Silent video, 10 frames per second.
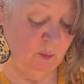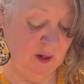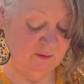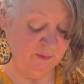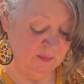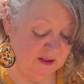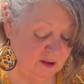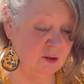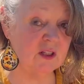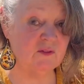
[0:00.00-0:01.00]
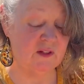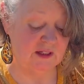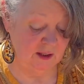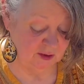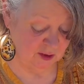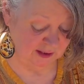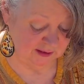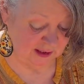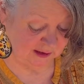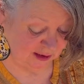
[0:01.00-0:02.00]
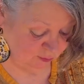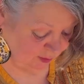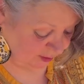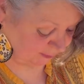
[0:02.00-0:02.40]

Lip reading: wait for me to do this video so I can take these reels